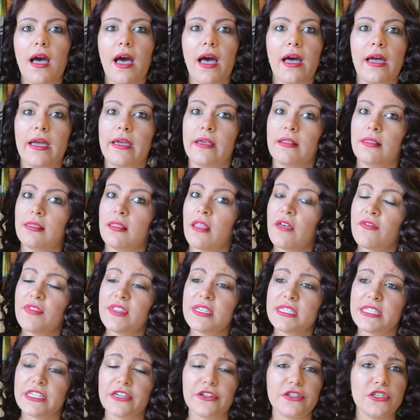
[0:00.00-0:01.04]
I love
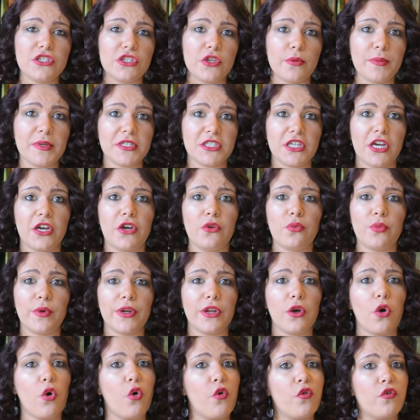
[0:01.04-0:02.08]
this series so much I could
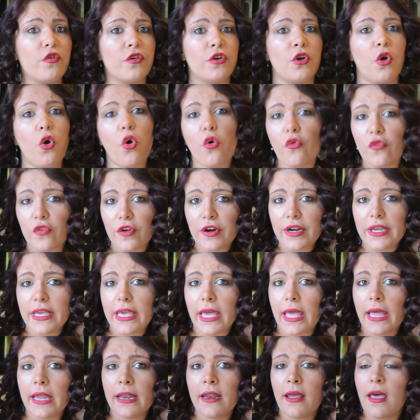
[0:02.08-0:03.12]
read it over and over
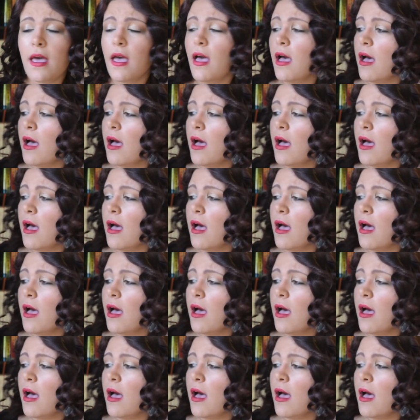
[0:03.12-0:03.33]
again.